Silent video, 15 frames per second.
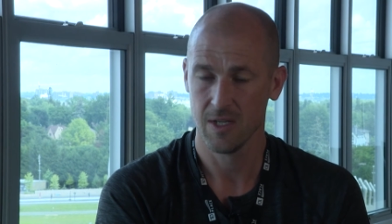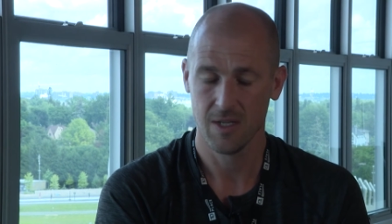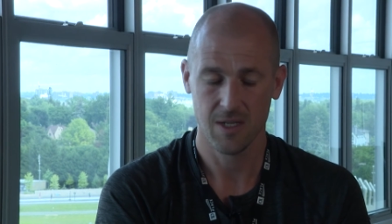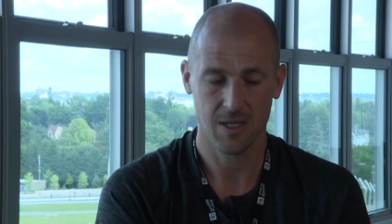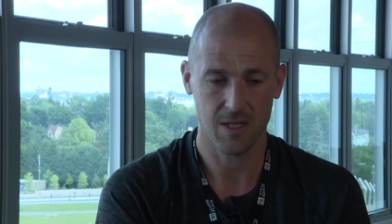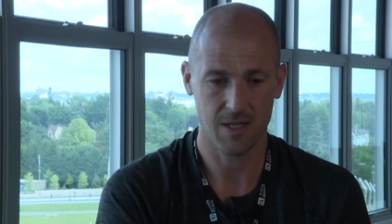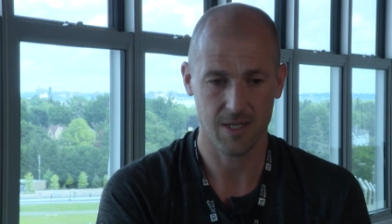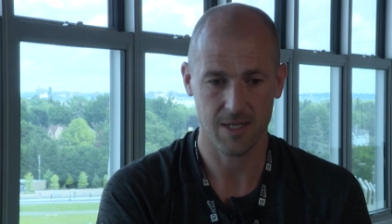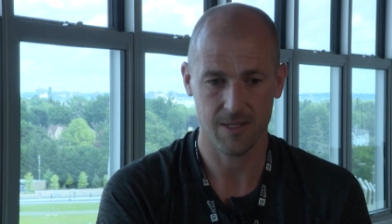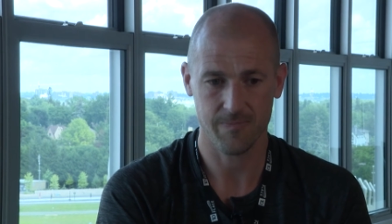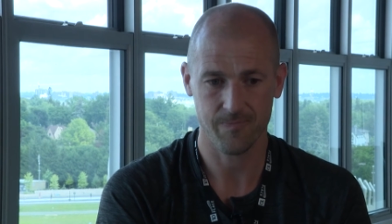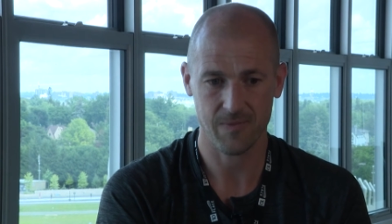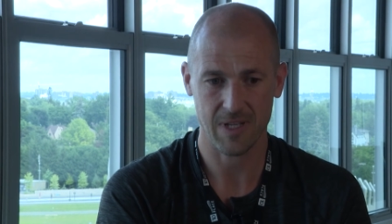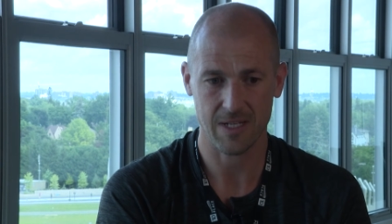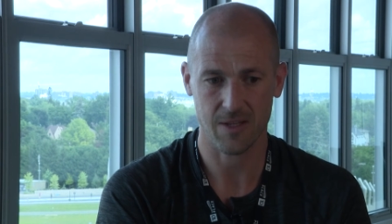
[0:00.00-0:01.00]
And
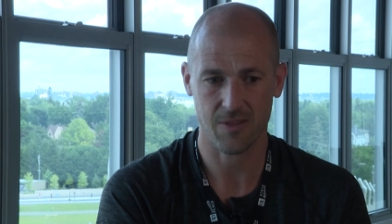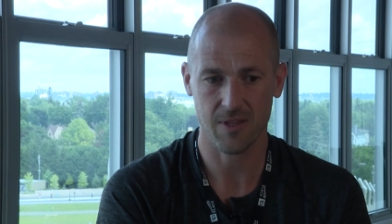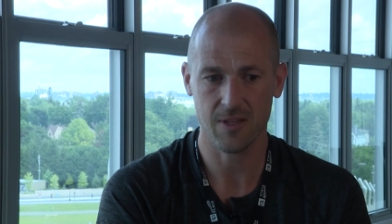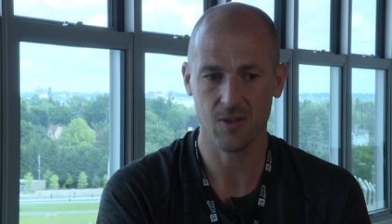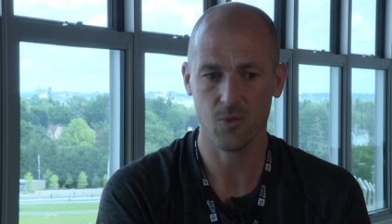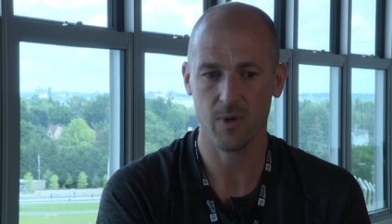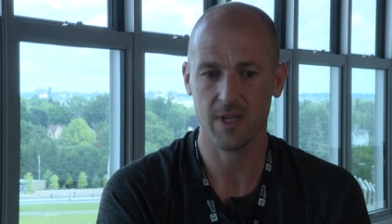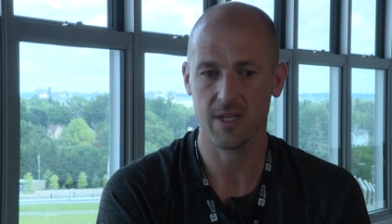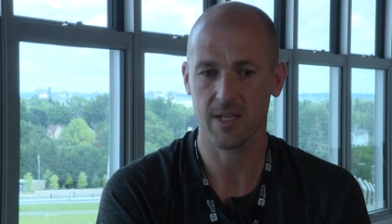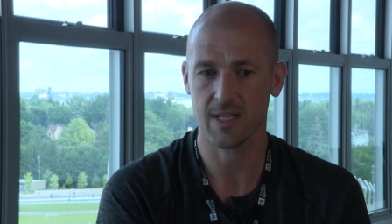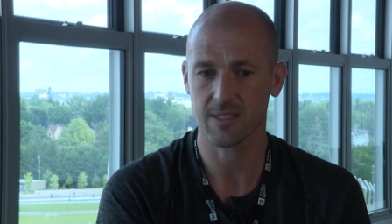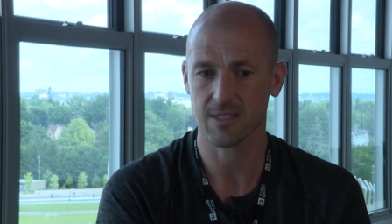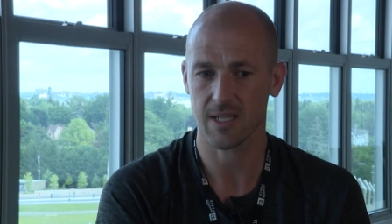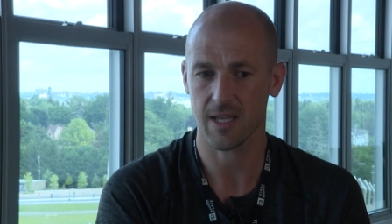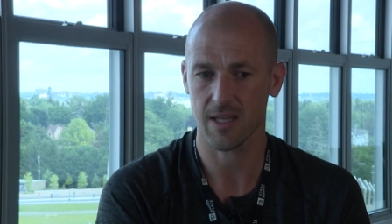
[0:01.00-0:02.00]
I think the way you get
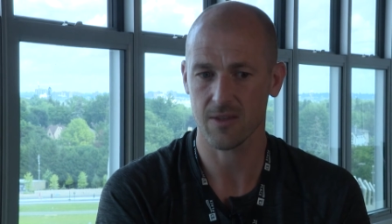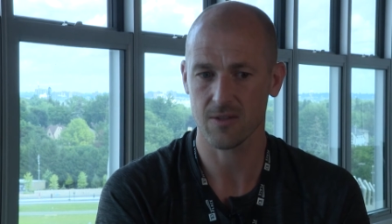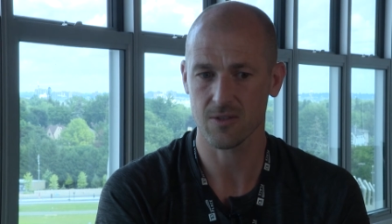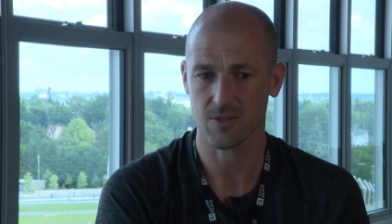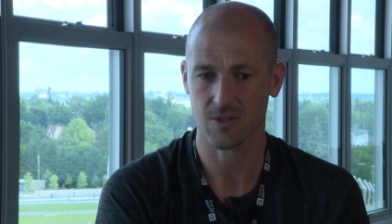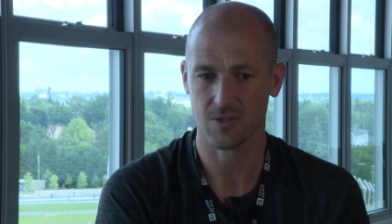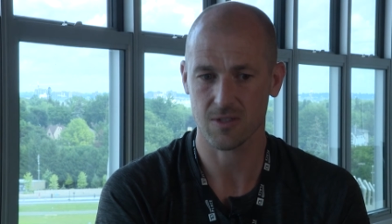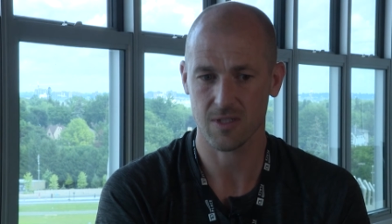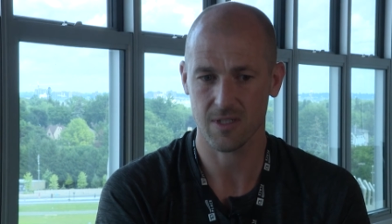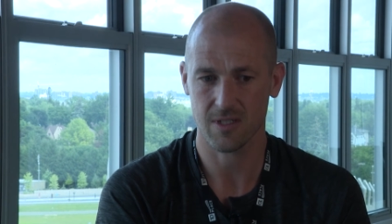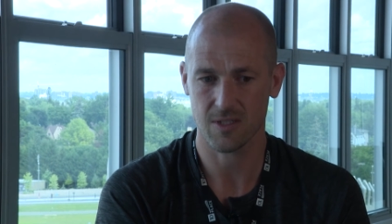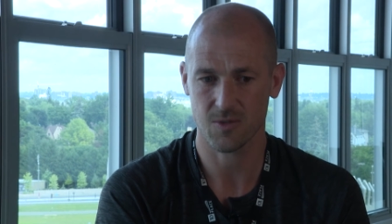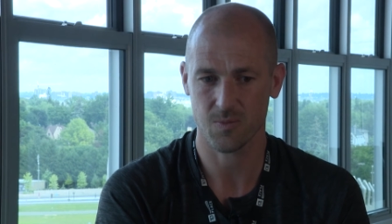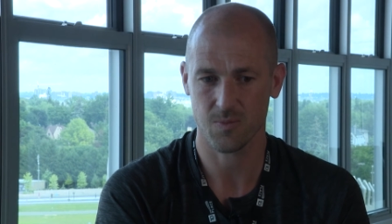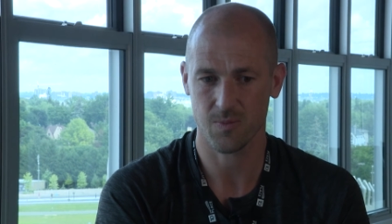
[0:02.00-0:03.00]
togetherness is